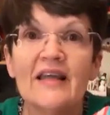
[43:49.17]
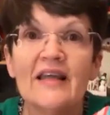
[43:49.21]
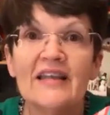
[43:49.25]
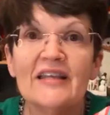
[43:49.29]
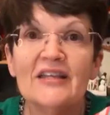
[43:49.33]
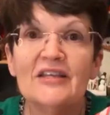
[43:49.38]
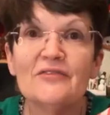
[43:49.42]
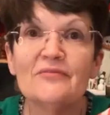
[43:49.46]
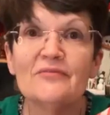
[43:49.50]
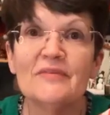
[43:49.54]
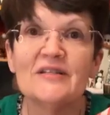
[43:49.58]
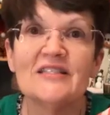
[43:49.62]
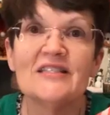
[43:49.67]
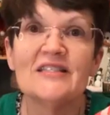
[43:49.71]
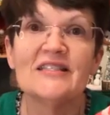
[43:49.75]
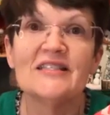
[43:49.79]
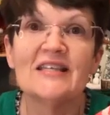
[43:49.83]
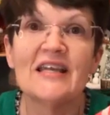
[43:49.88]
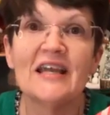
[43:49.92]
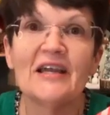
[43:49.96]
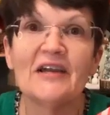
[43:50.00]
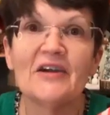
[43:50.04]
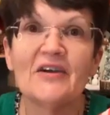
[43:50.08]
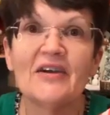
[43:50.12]
Thank you, Miss
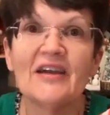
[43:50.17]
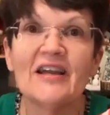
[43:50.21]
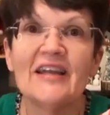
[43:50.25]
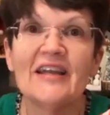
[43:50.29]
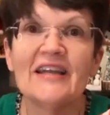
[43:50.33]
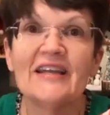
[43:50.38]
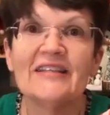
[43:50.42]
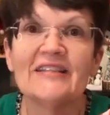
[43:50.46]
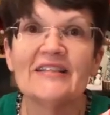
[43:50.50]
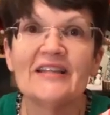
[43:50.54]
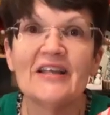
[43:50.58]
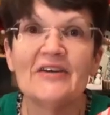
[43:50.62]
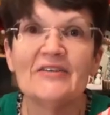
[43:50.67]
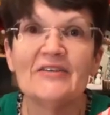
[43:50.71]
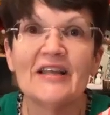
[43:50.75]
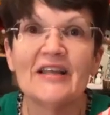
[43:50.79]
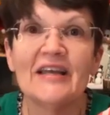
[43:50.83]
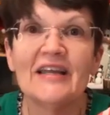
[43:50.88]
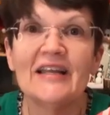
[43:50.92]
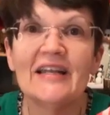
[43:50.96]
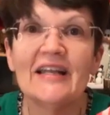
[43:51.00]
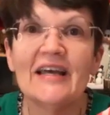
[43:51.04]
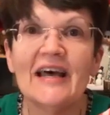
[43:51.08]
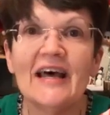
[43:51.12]
Terry and
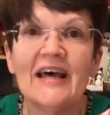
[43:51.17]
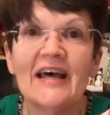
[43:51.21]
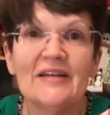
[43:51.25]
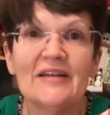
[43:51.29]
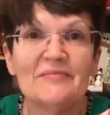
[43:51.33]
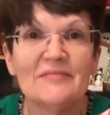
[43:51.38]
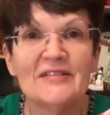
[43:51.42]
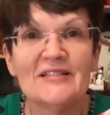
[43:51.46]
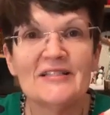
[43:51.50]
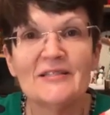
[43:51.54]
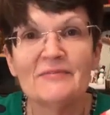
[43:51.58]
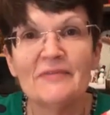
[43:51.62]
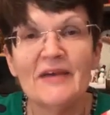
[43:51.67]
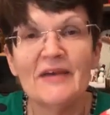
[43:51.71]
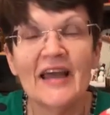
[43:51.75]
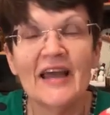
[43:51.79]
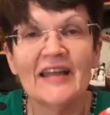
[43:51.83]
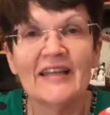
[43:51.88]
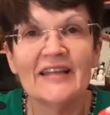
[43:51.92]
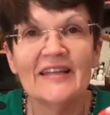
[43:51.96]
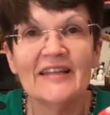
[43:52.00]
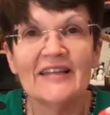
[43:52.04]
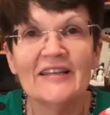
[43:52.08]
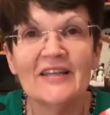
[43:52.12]
Lolita and Miss
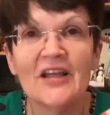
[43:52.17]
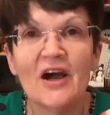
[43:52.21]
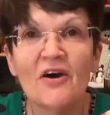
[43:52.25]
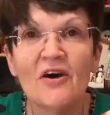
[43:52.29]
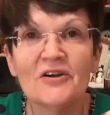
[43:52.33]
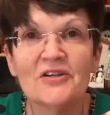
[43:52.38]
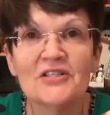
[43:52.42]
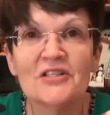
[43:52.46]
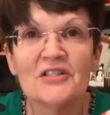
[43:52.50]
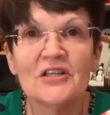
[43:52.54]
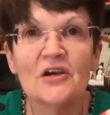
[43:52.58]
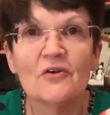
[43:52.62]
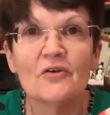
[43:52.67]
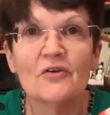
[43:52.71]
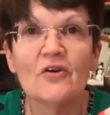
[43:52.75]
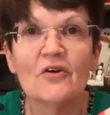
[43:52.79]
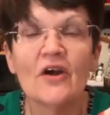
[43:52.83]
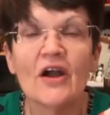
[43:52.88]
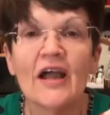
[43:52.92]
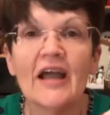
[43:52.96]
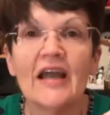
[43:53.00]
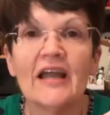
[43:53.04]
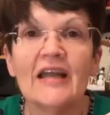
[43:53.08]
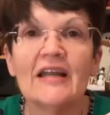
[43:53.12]
Peggy. Y'all are so
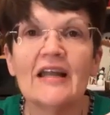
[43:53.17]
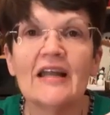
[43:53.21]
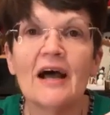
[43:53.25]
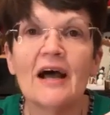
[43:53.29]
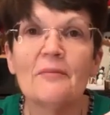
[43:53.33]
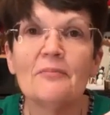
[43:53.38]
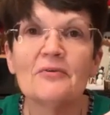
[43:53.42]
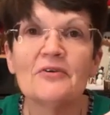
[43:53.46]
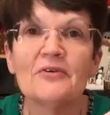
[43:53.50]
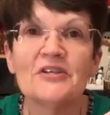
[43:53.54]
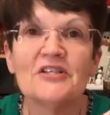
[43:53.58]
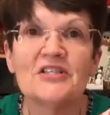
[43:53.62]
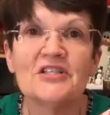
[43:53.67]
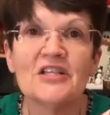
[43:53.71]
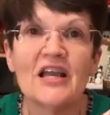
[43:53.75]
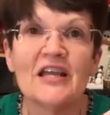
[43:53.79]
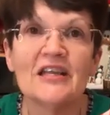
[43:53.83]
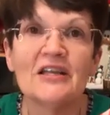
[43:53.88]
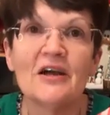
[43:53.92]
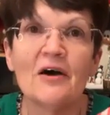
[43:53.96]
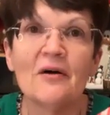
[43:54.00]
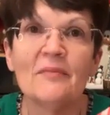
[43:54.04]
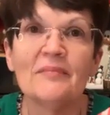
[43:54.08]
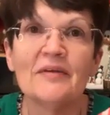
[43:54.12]
great. I
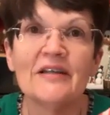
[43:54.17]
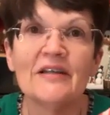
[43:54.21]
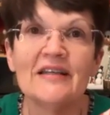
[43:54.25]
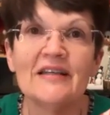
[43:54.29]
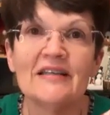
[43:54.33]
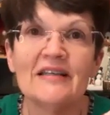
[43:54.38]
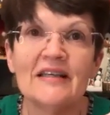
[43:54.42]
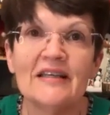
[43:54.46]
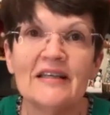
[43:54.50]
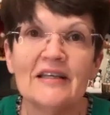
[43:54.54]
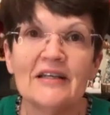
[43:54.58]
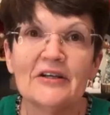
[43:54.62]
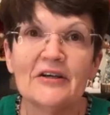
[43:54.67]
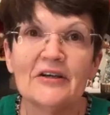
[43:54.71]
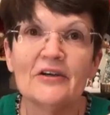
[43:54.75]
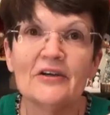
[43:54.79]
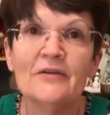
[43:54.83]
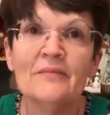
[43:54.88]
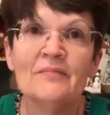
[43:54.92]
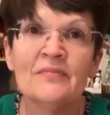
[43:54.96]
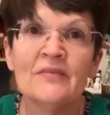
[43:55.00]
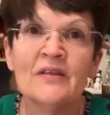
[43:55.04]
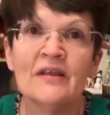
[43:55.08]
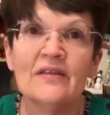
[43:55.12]
appreciate y'all being
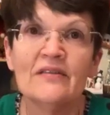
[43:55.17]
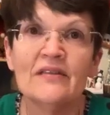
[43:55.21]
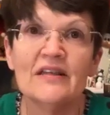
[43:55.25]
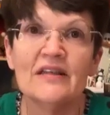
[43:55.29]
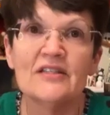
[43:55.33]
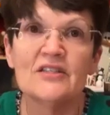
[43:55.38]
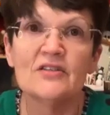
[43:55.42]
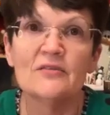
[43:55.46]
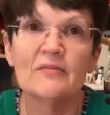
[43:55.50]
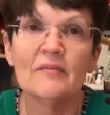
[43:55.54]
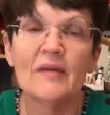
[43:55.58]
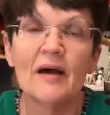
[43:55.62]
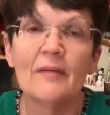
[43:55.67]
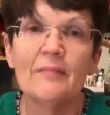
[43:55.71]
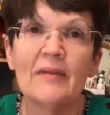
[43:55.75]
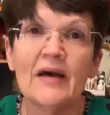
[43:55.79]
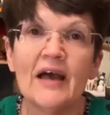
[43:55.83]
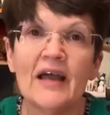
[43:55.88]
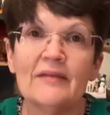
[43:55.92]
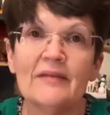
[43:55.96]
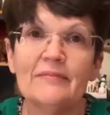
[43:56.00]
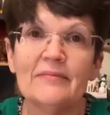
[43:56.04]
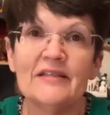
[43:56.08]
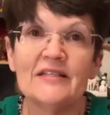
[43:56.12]
here. These are my
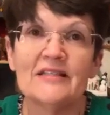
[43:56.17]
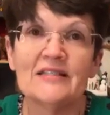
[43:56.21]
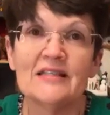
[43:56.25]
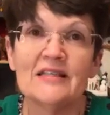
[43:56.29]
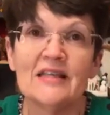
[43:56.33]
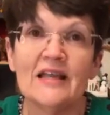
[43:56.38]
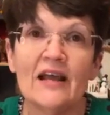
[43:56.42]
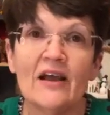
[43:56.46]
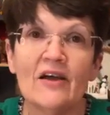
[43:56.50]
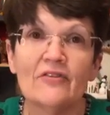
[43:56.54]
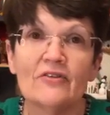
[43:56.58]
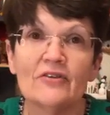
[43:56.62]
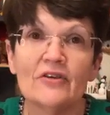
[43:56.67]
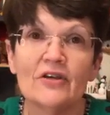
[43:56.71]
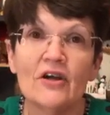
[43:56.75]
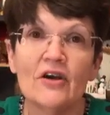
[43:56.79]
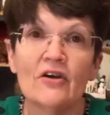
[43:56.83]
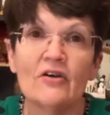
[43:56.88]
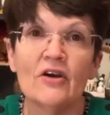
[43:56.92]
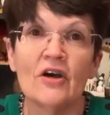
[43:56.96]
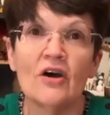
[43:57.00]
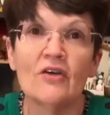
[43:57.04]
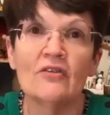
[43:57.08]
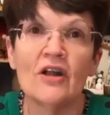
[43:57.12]
babies now. They're
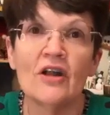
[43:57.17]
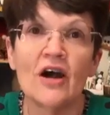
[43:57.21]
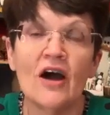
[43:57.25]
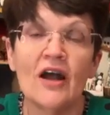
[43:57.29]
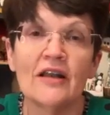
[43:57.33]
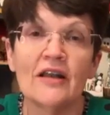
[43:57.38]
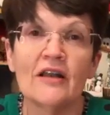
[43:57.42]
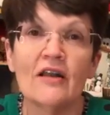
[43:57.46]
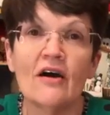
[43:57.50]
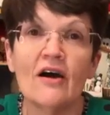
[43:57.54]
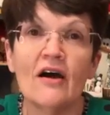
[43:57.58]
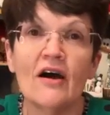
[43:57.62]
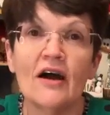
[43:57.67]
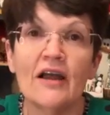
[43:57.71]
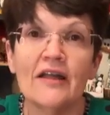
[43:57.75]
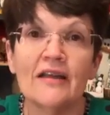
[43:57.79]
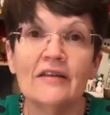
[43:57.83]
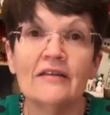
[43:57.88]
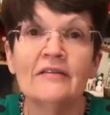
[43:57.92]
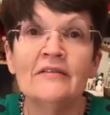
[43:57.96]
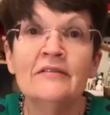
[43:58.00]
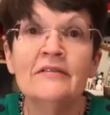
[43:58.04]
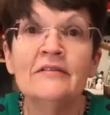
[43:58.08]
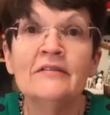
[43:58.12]
going to go
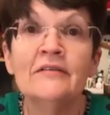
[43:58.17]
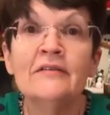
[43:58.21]
night-night.